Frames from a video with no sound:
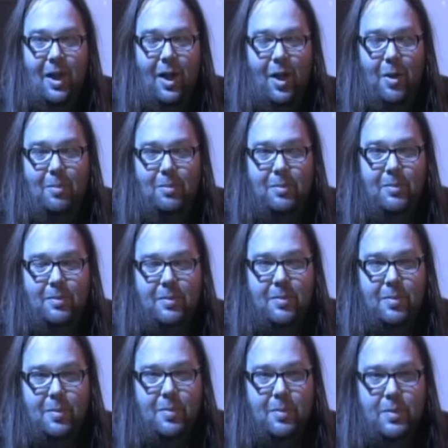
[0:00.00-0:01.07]
Um,
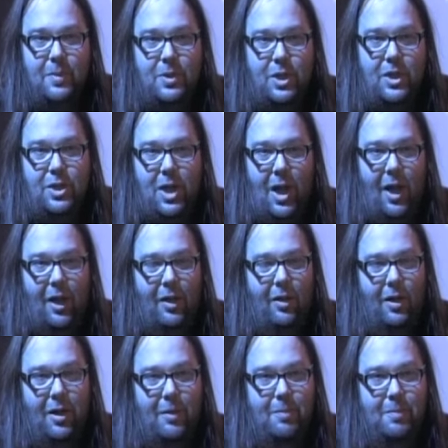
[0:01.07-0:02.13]
GG
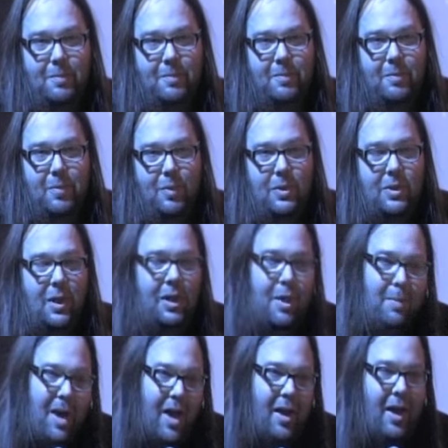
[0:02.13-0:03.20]
Allin um, was like,
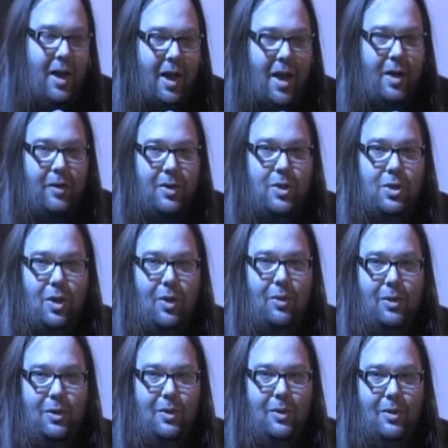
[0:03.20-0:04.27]
come on, hang out at the show,
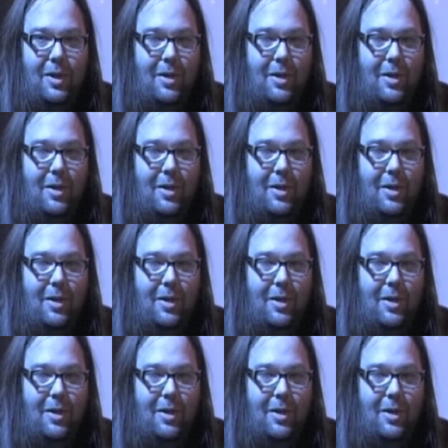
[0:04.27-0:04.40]
dude.